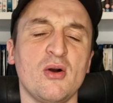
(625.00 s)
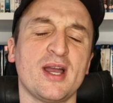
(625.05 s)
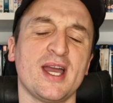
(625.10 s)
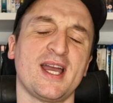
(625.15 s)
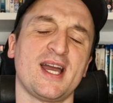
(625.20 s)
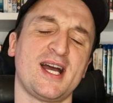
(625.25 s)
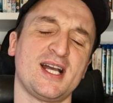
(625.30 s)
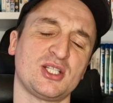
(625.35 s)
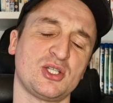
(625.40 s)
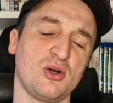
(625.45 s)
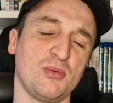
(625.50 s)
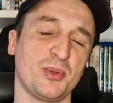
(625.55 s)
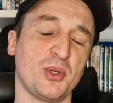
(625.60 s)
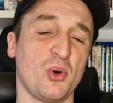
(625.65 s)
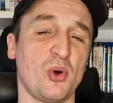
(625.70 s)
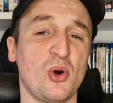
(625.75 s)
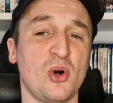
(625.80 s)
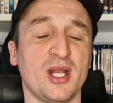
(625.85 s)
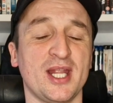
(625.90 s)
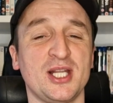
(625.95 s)
Okay guys, hope
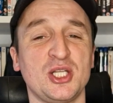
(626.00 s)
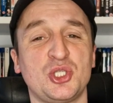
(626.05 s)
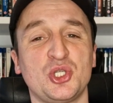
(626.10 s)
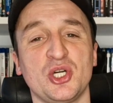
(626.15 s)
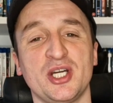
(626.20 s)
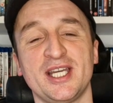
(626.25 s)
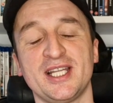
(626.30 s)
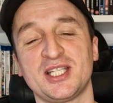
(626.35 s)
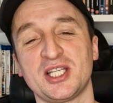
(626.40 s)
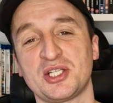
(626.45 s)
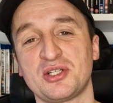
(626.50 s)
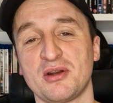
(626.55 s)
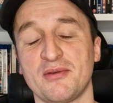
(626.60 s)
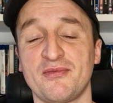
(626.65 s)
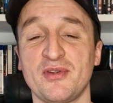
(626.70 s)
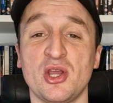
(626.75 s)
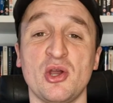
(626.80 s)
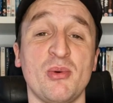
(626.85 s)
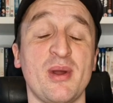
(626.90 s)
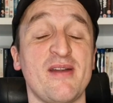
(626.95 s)
you all enjoyed this
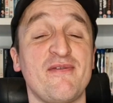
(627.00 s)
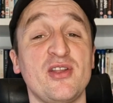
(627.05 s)
review.